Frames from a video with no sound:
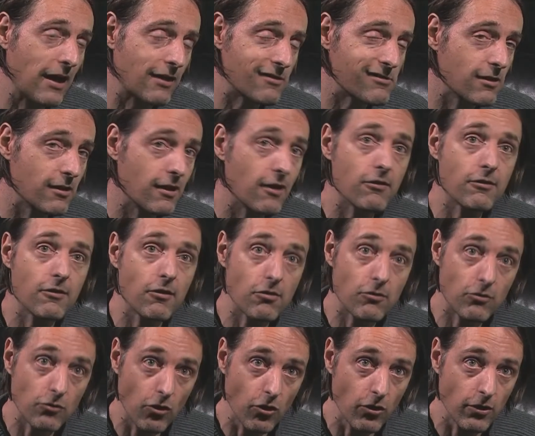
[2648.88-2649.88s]
actually is
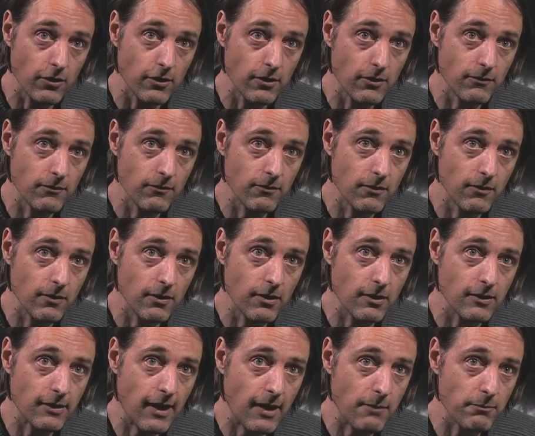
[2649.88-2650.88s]
destroyed.
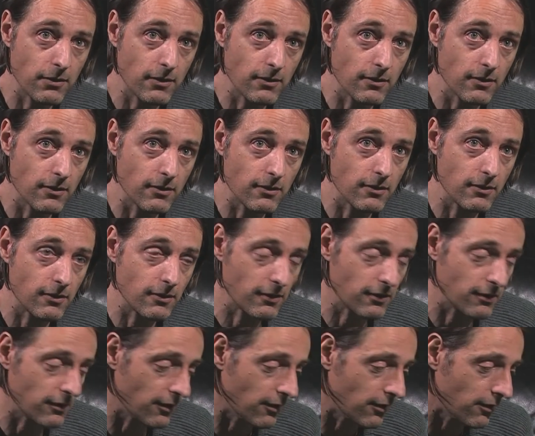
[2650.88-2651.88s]
It happened
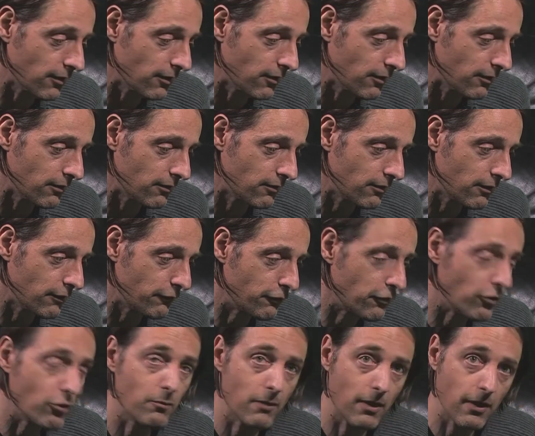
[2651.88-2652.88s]
a
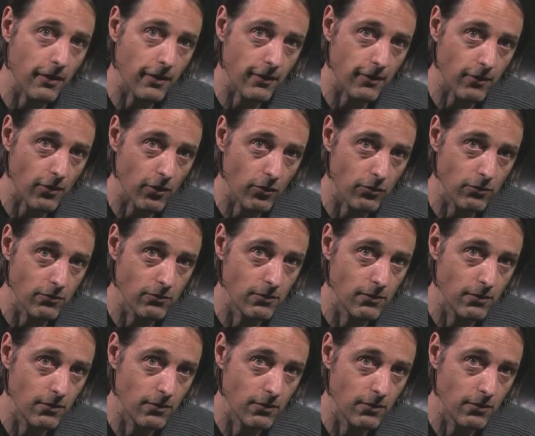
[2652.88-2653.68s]
few months ago.